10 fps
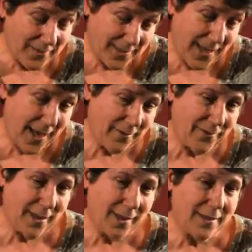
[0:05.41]
of us have,
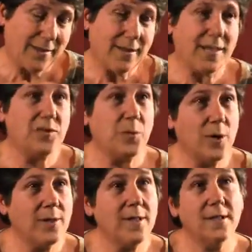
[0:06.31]
and things
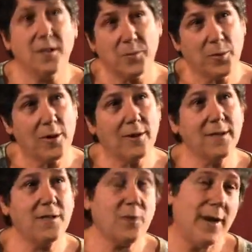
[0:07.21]
worked and didn't work, and
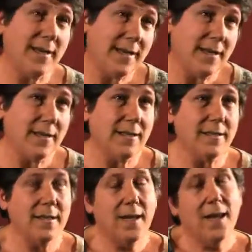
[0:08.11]
I tried again,
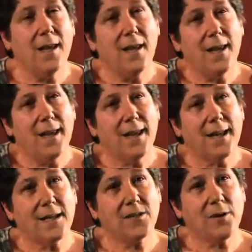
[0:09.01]
and
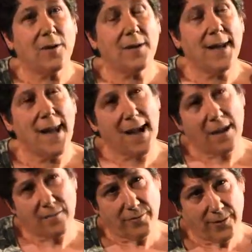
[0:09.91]
I saw an
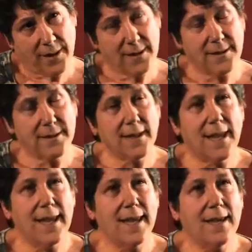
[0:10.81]
ad for this,
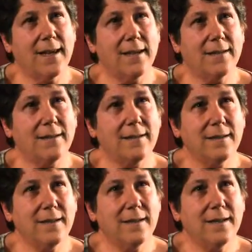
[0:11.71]
and
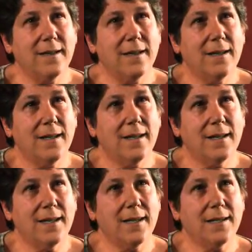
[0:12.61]

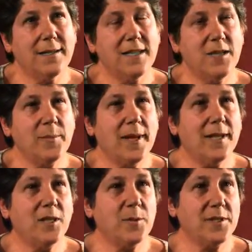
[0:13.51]
it seemed
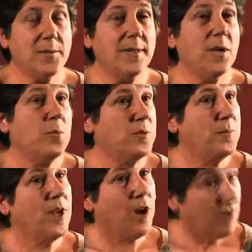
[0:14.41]
like it was something that wouldn't
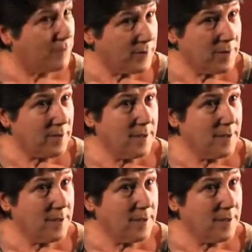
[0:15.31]
be harmful,